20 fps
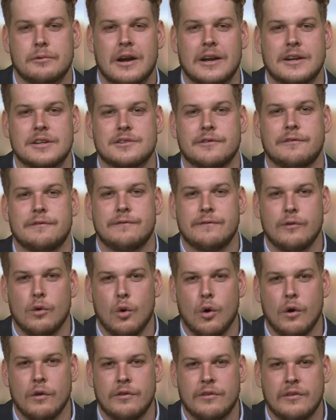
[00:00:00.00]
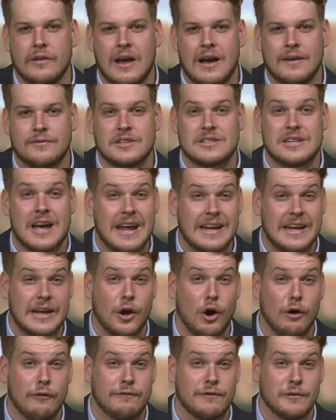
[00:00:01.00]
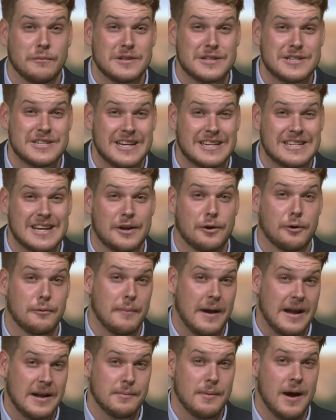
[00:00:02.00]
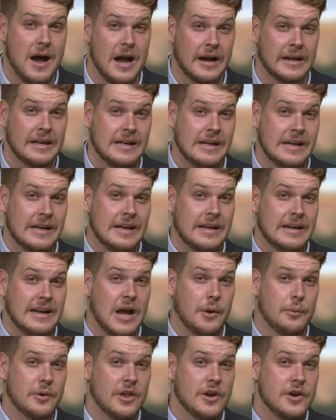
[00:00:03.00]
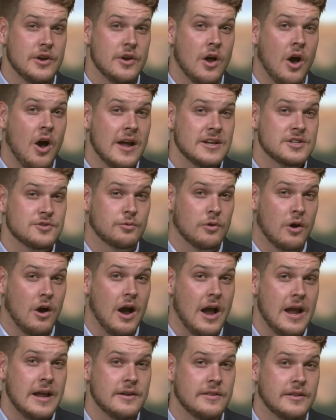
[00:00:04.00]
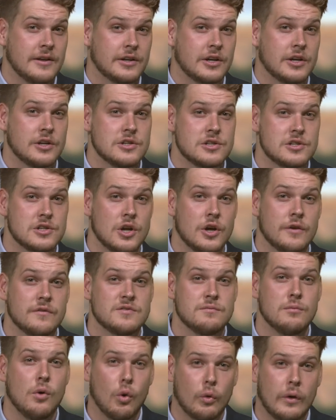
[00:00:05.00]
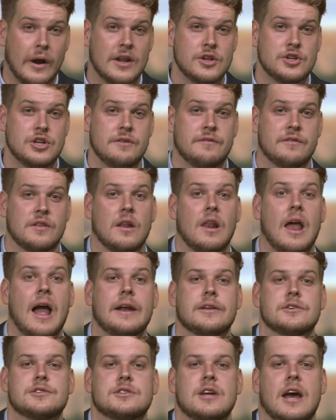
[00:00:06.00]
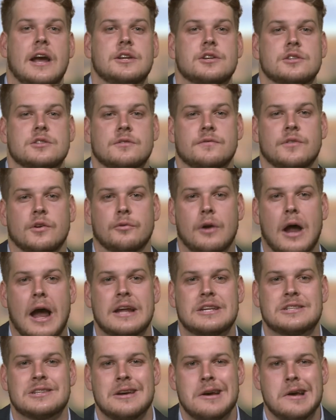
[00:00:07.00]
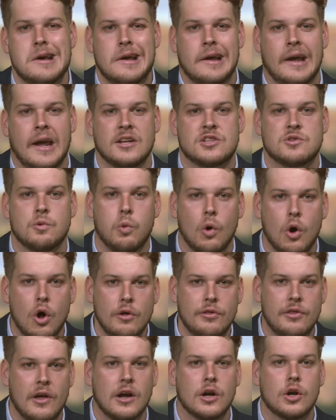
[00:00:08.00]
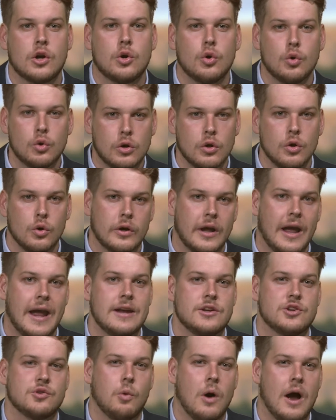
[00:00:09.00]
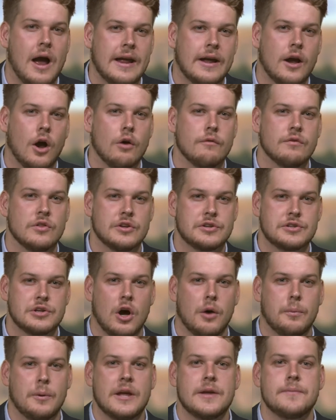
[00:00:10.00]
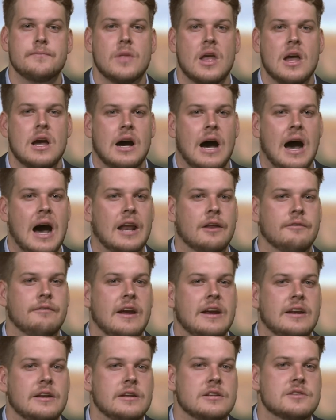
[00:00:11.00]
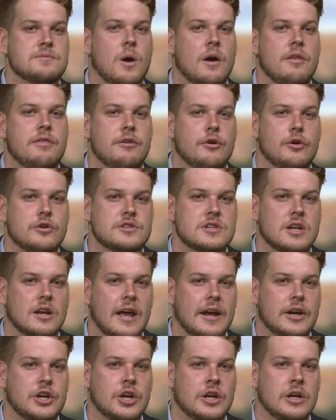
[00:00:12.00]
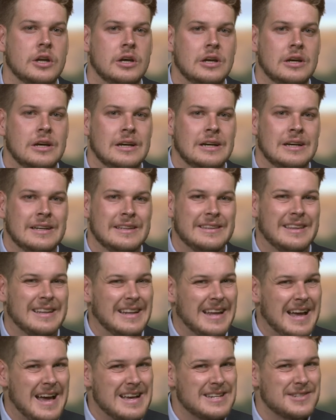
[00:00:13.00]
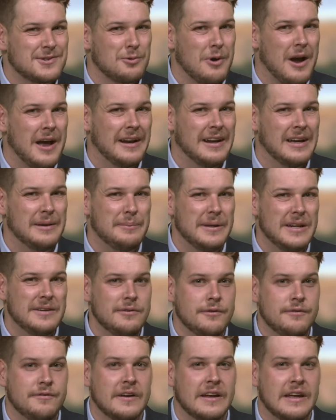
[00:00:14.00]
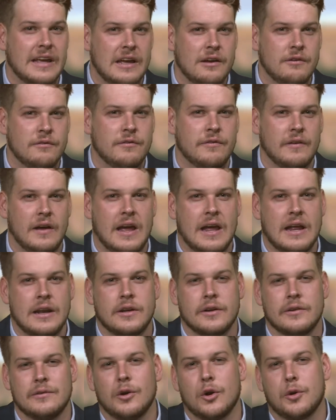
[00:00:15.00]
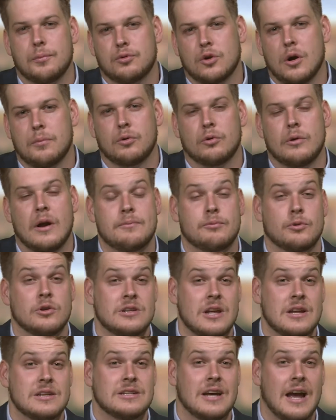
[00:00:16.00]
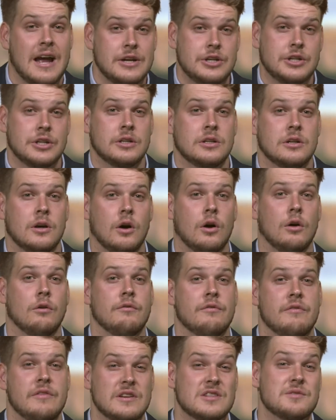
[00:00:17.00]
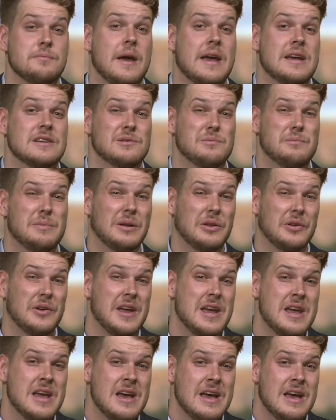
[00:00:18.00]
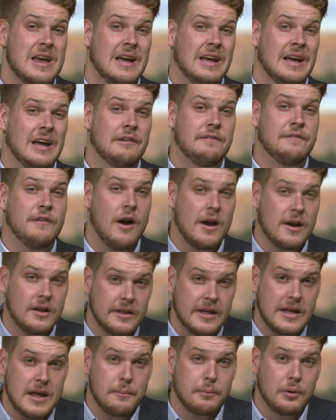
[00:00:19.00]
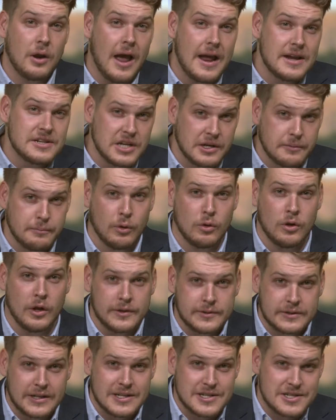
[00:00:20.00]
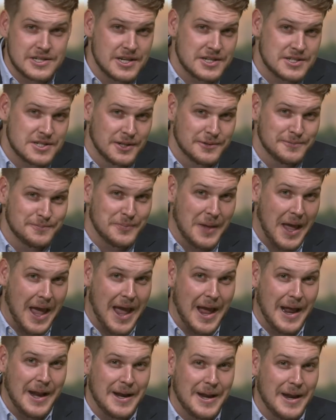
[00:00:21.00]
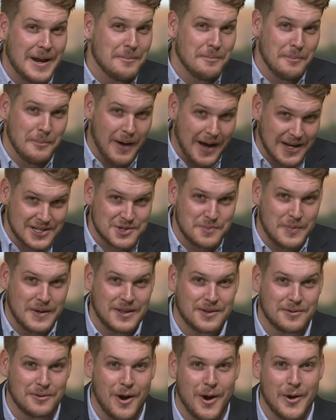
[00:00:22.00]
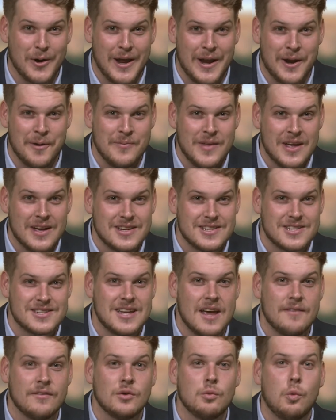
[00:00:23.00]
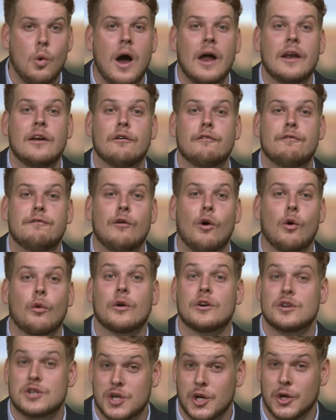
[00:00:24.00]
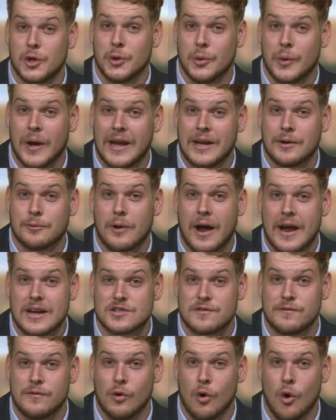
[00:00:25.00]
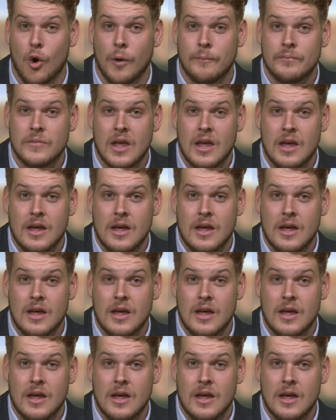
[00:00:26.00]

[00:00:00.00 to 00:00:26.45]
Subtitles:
run into 4th after taking off from the 600 metre mark. Now, with a nice ride that conserves more energy for the later stages of the race, it's worth a good look each way over the toppy. Heart of Eden is my 3rd selection. The last run, a bit of a forgive and not a proper representation of this mare's ability. And finally, Blazing Bullet, consistent, and it must be thrown in. 7, 1, 4 and 2 in race 4.